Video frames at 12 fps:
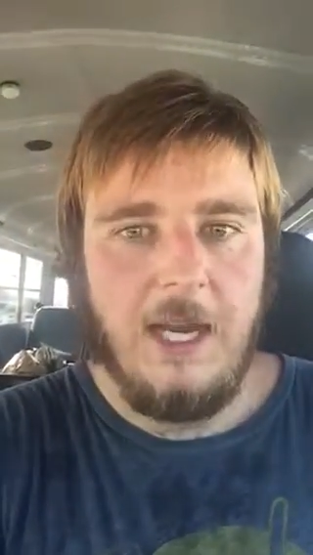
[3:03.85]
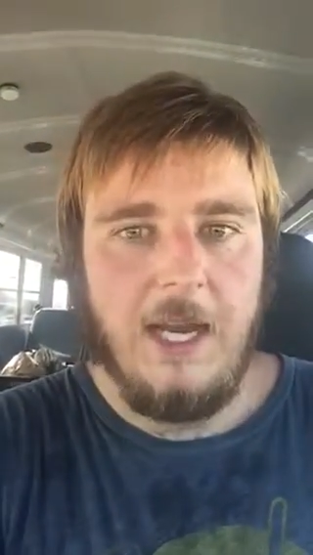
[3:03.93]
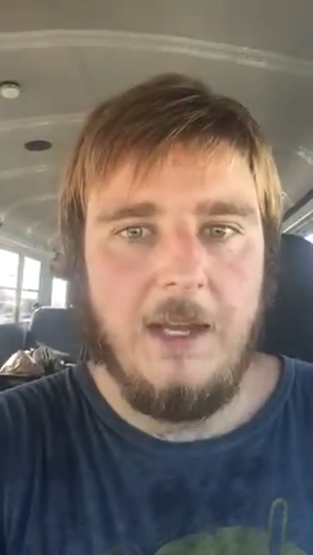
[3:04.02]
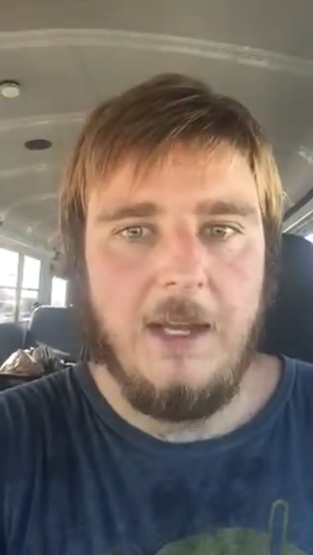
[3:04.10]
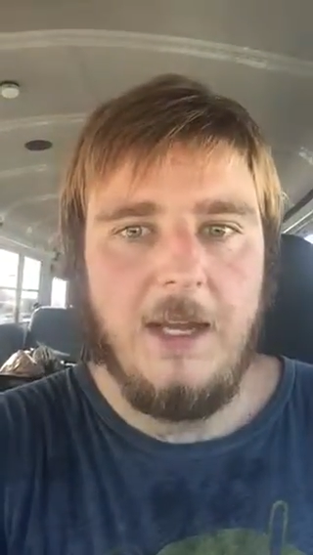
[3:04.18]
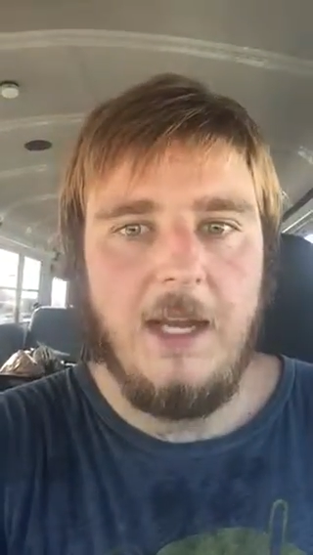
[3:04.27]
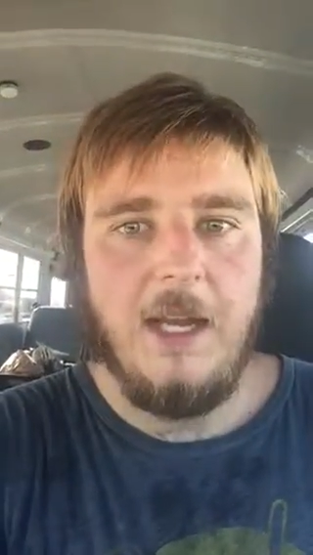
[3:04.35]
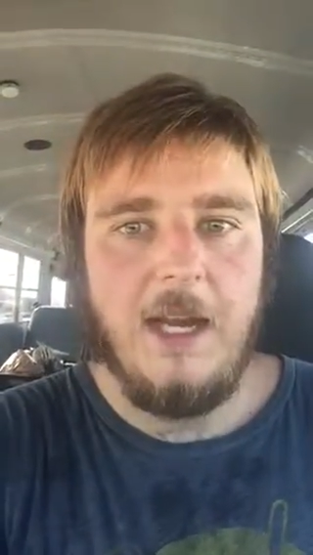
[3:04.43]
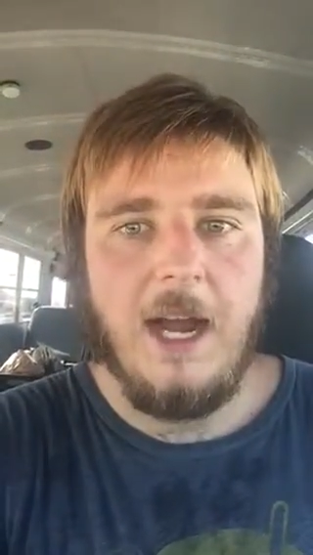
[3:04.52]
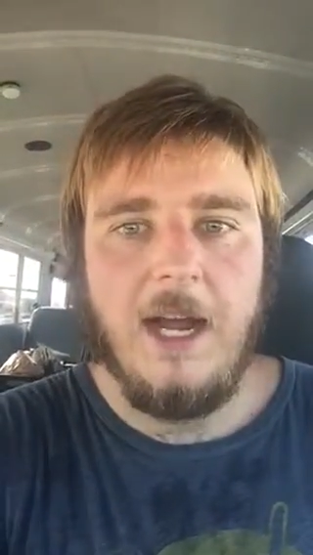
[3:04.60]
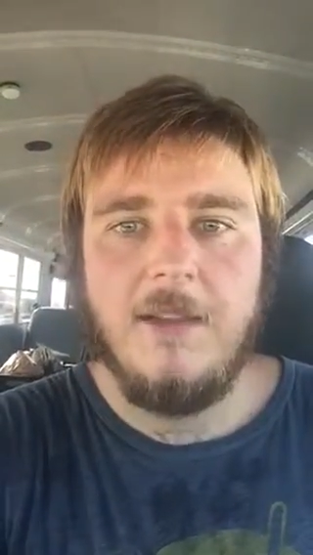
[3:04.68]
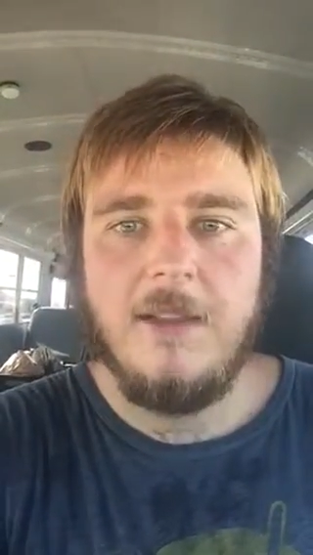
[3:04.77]
And
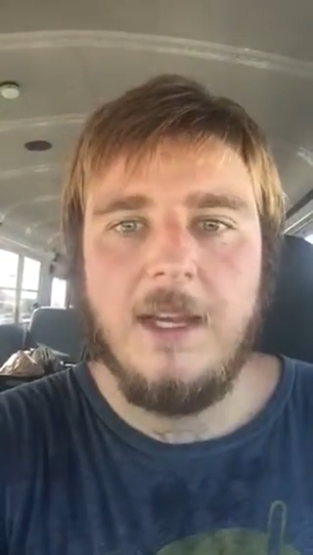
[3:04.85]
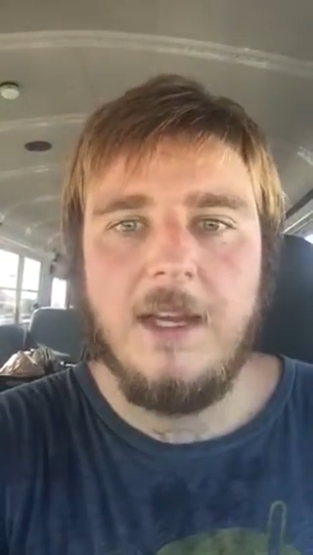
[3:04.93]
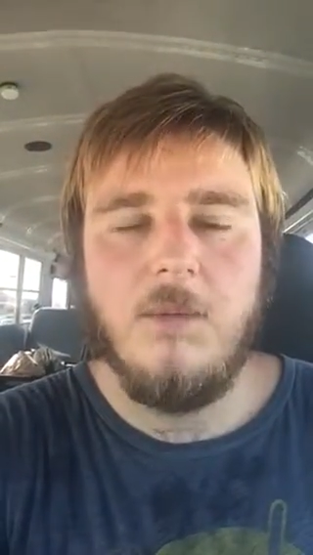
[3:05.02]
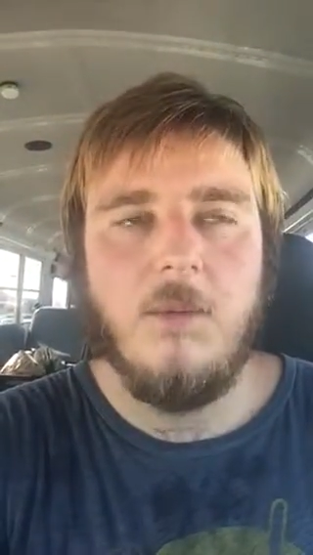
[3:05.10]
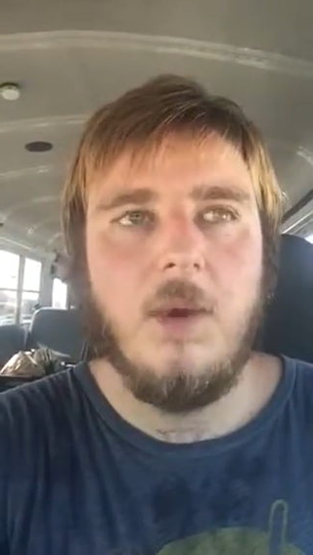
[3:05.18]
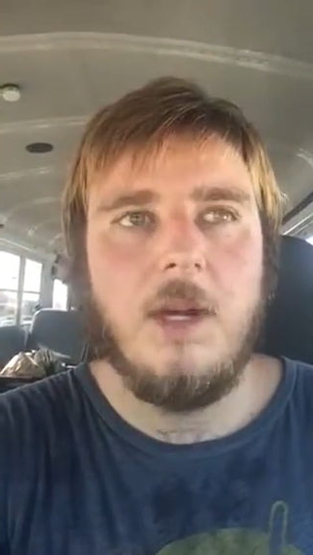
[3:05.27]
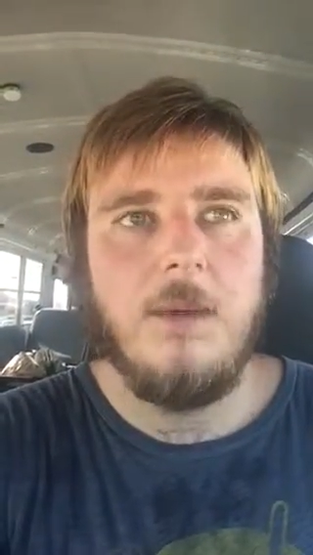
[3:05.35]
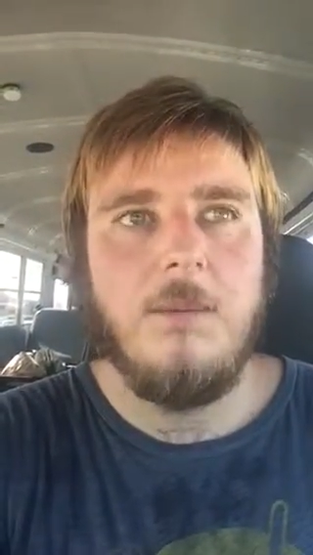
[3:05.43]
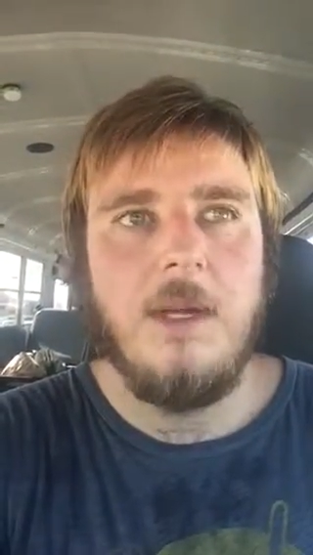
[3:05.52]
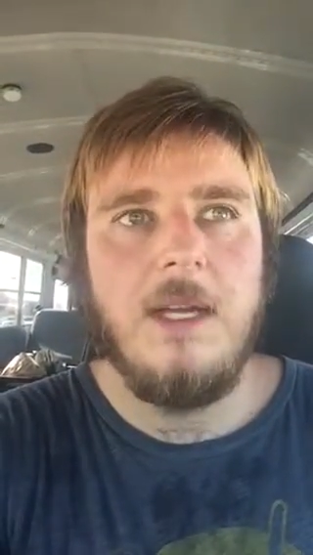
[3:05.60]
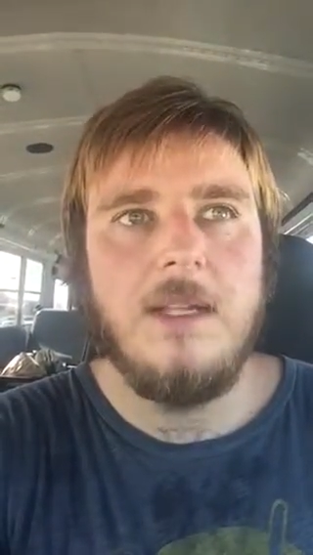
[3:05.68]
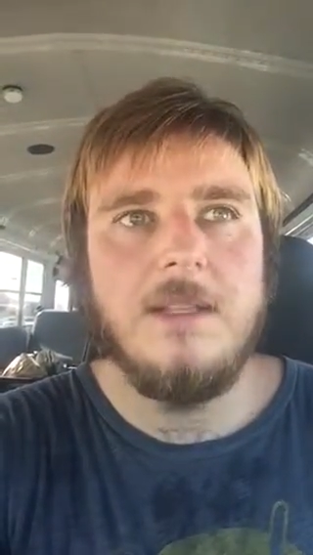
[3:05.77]
I think what it
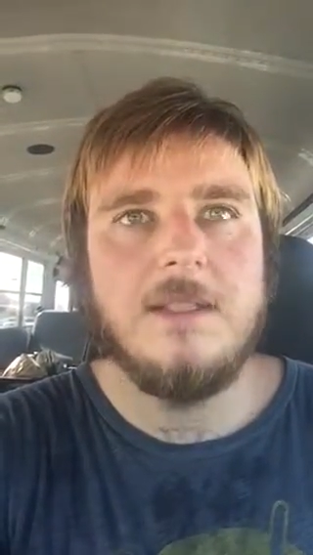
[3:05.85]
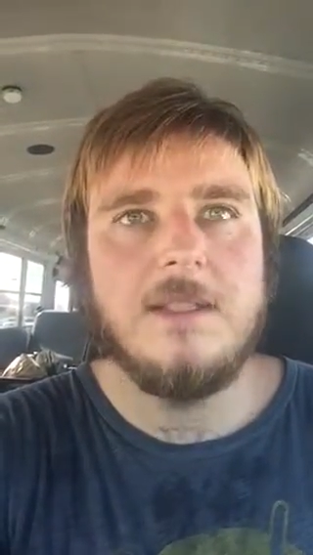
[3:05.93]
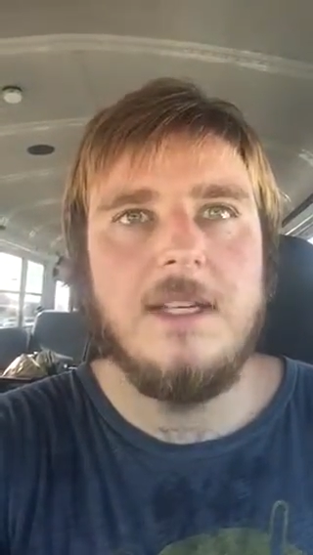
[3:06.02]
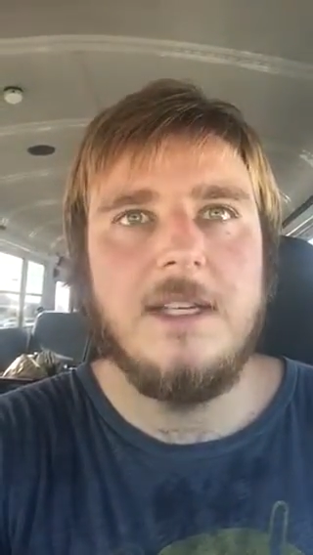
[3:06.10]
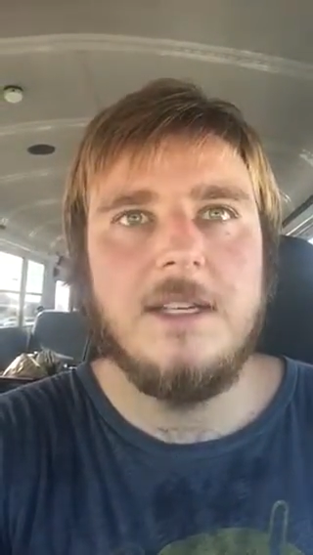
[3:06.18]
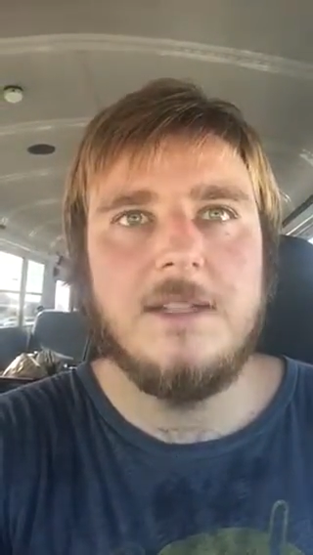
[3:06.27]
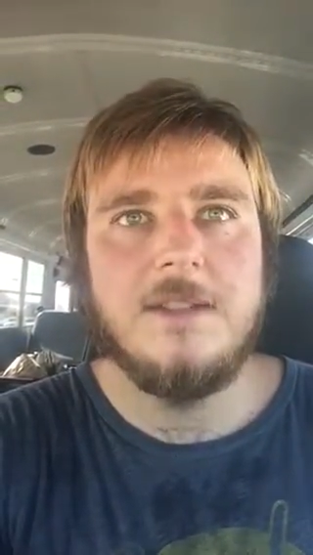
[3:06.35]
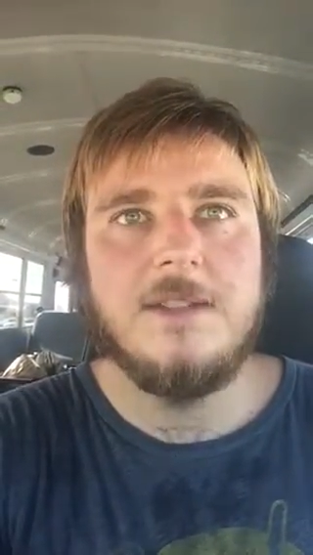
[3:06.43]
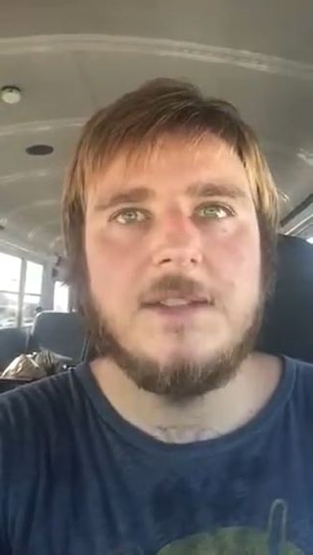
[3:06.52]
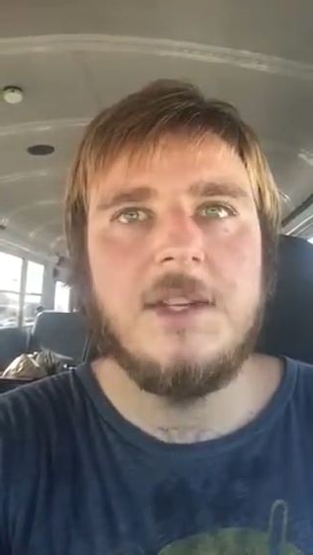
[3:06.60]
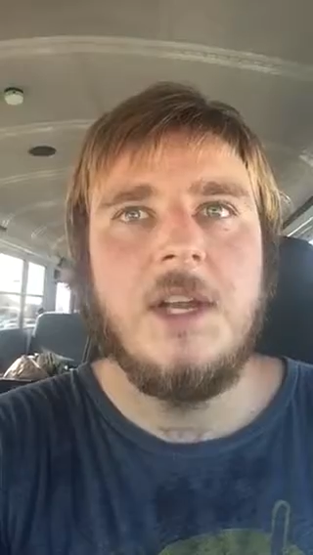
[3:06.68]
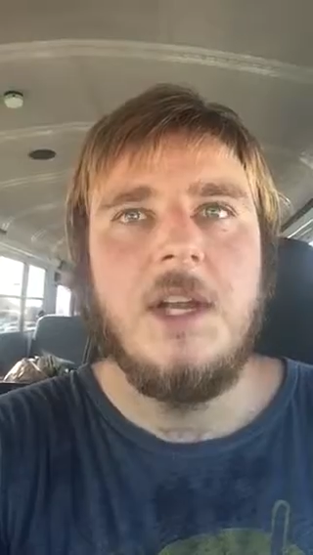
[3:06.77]
means is